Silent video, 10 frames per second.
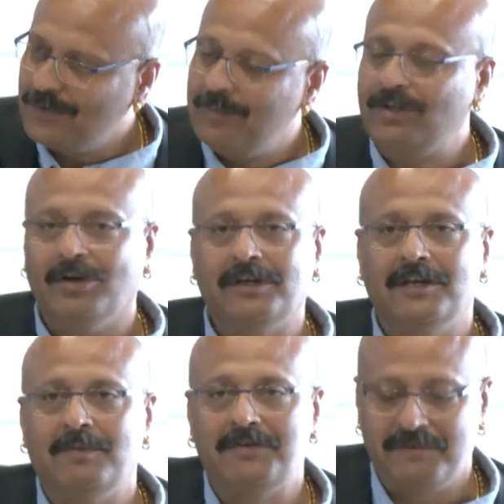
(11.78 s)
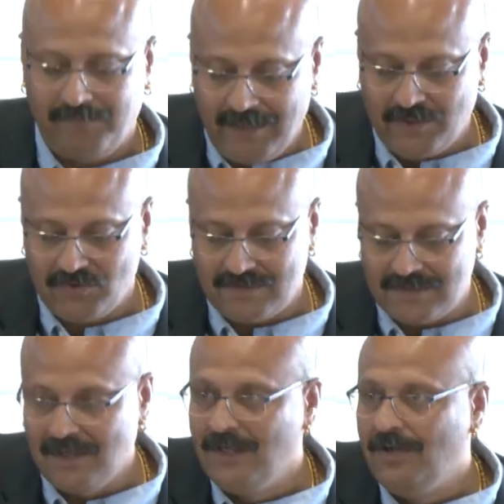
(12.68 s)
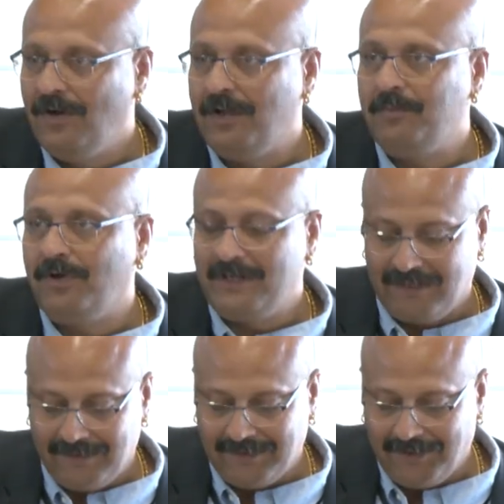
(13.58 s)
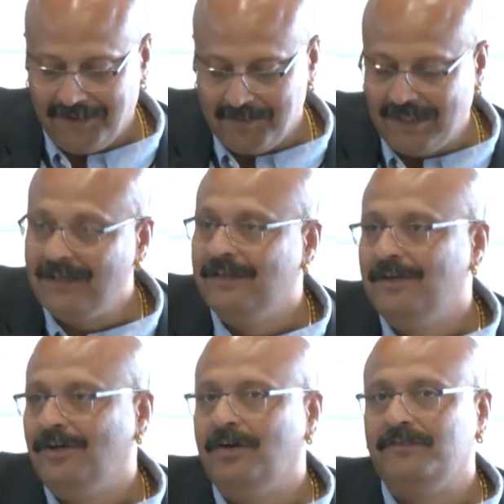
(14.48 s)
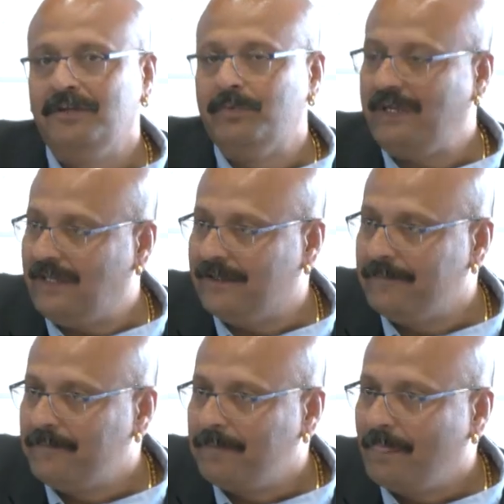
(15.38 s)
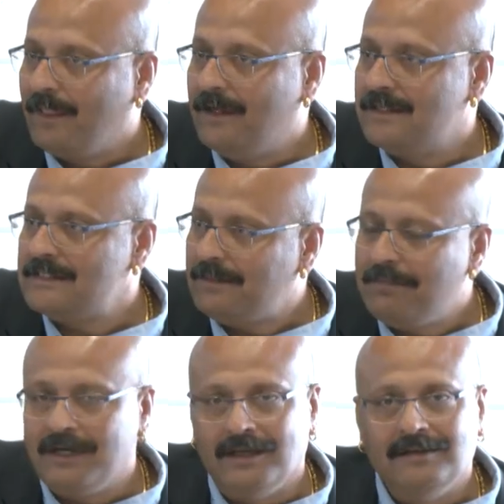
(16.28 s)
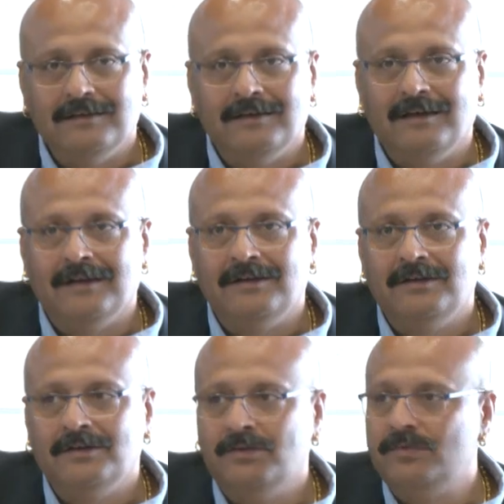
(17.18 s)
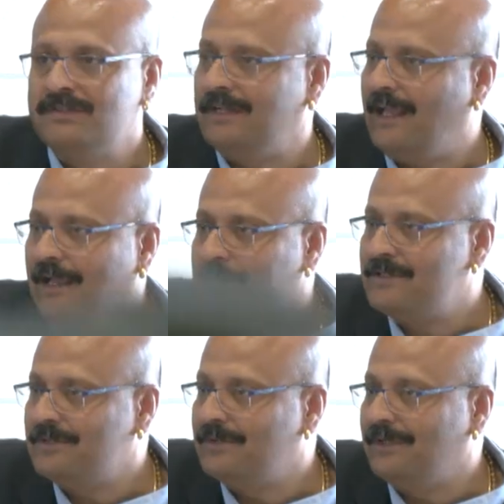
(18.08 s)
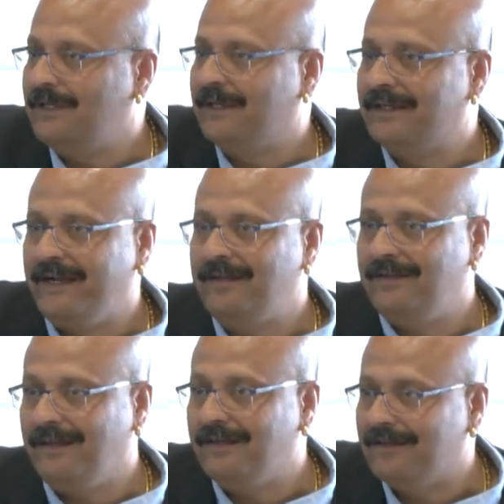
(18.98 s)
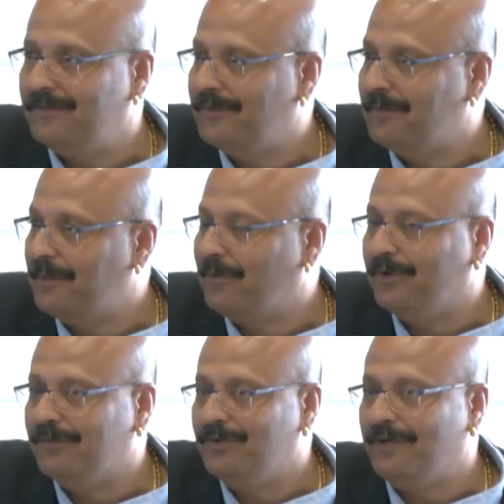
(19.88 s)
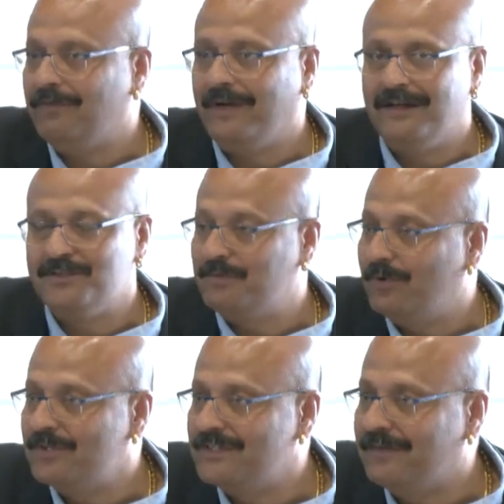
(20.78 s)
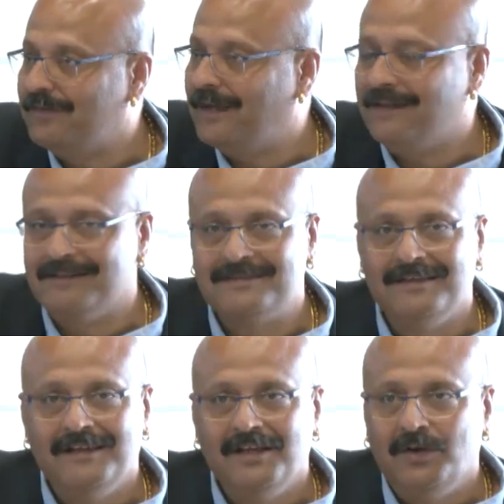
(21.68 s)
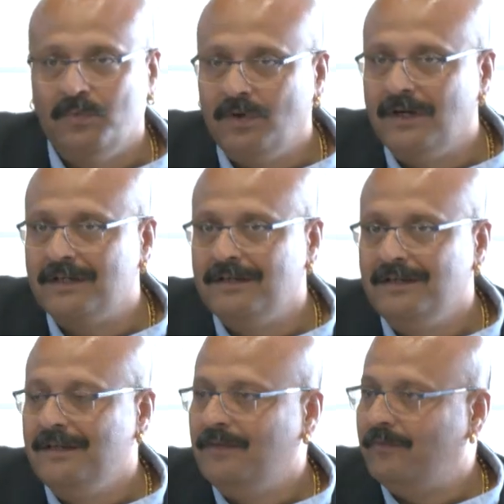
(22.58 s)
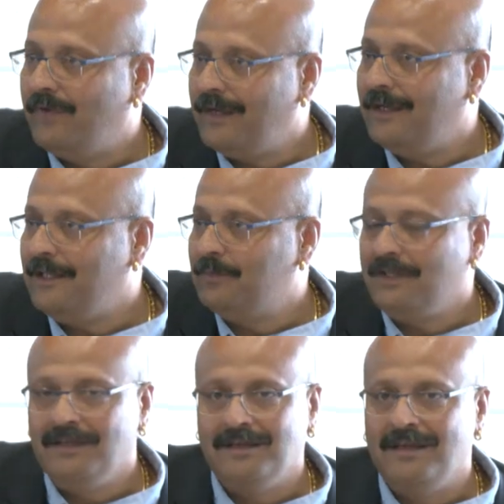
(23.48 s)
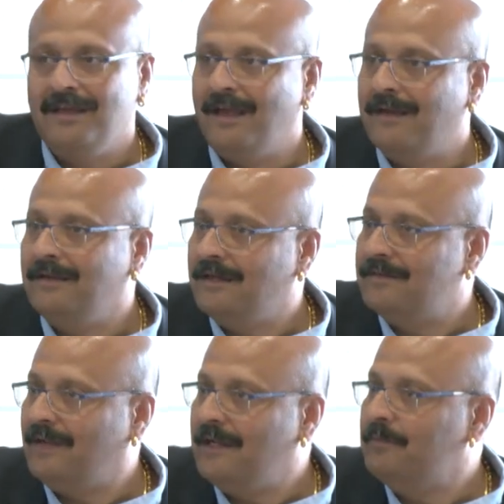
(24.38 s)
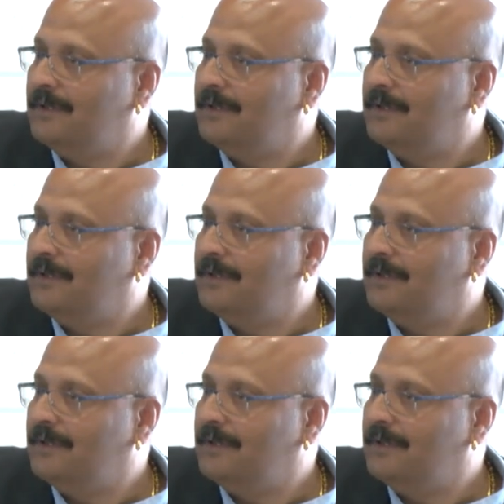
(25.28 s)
to be talking about reflections on political economy of New India. Somebody who is absolutely a great thinker from my point of view. I've read his books, I've read his work, very deep thinking, and it really